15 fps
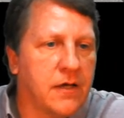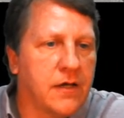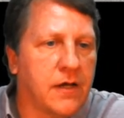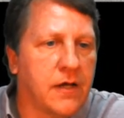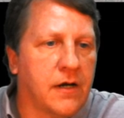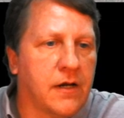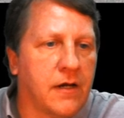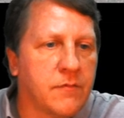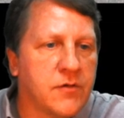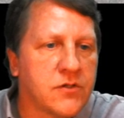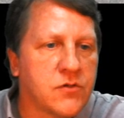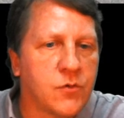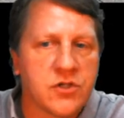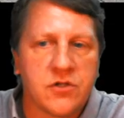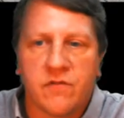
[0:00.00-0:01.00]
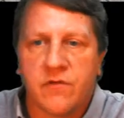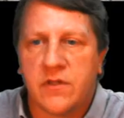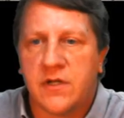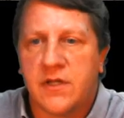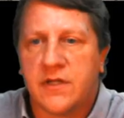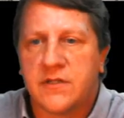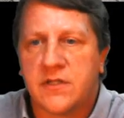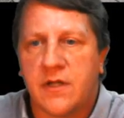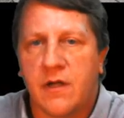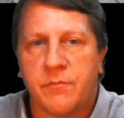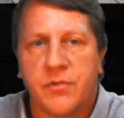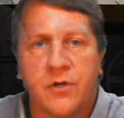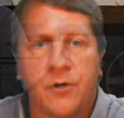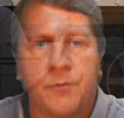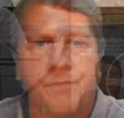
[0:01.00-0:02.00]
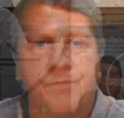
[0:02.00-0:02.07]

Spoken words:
and I'm going to switch over to the desktop here,